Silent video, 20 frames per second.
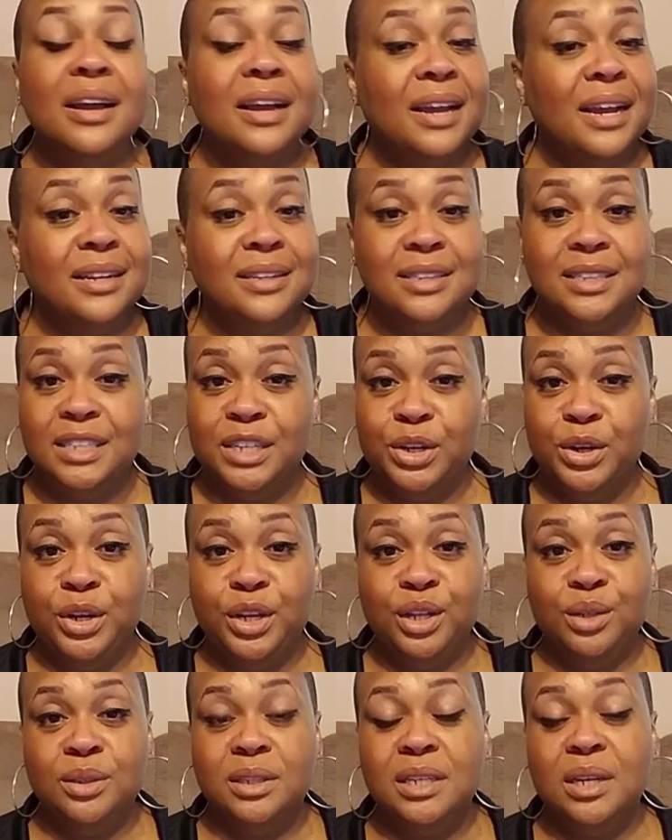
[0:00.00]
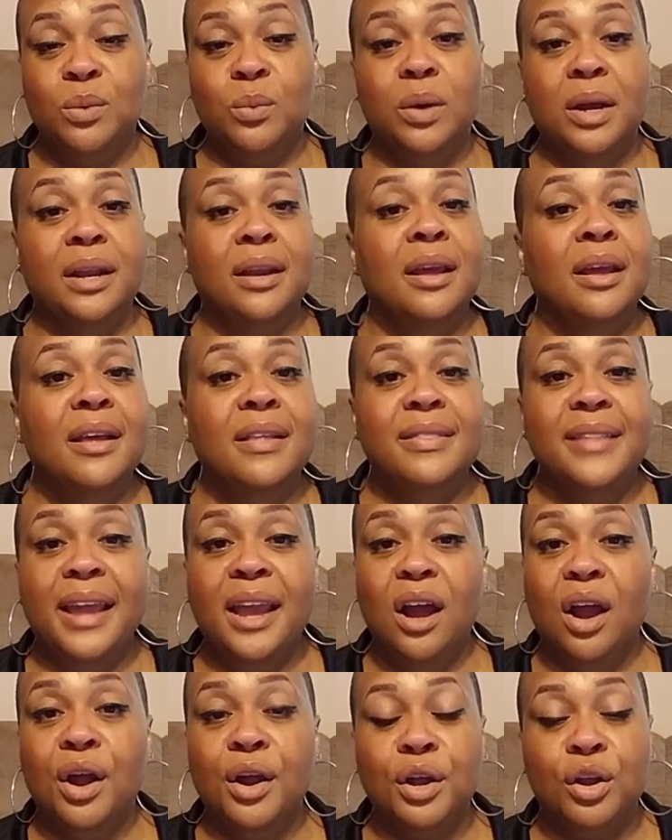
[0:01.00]
consider using one.
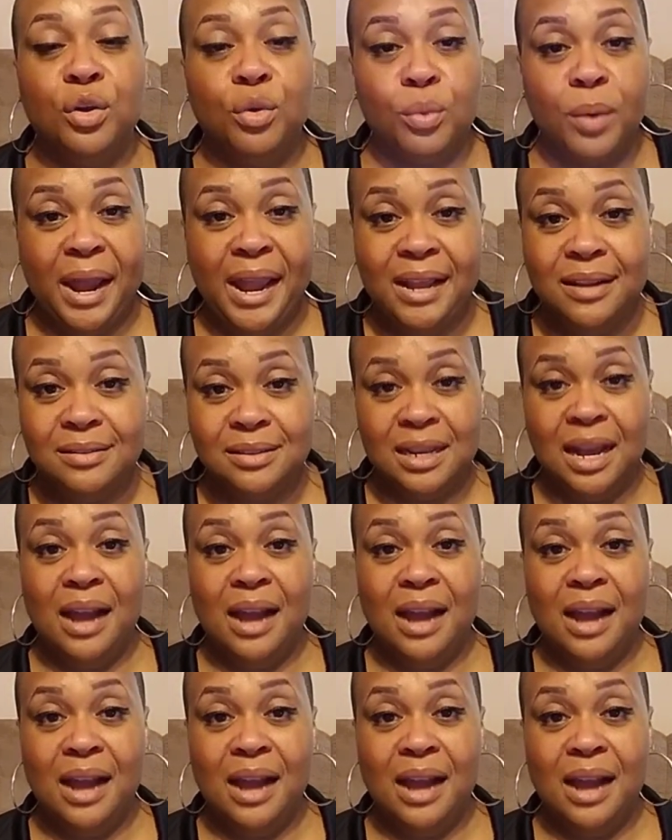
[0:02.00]
They are great